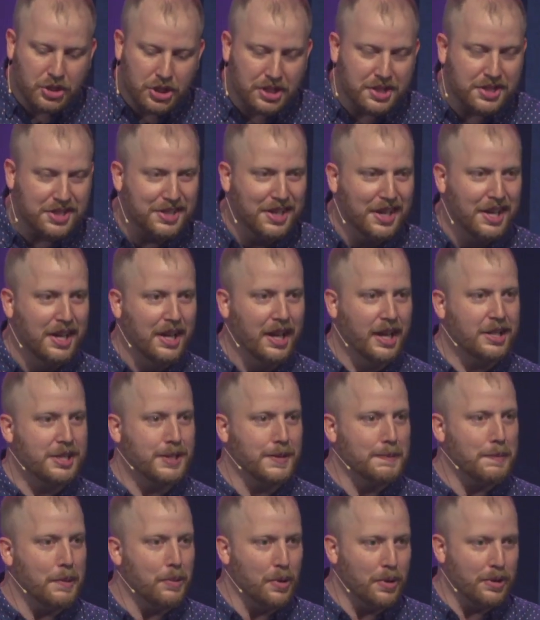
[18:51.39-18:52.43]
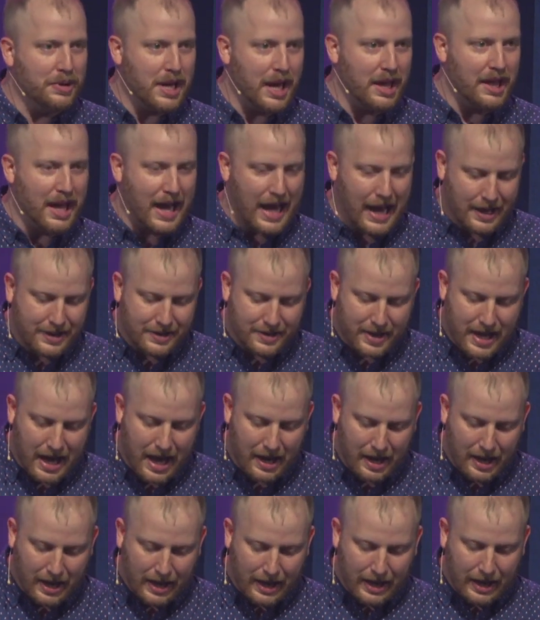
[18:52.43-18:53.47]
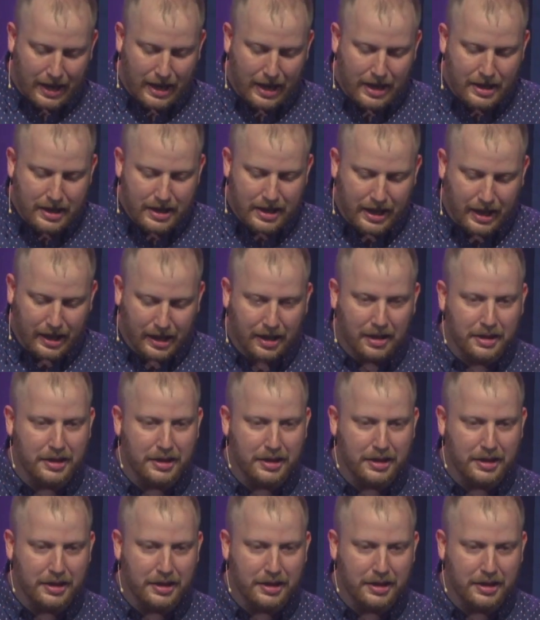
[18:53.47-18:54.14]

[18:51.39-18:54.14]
It's, it's important that it has that ending,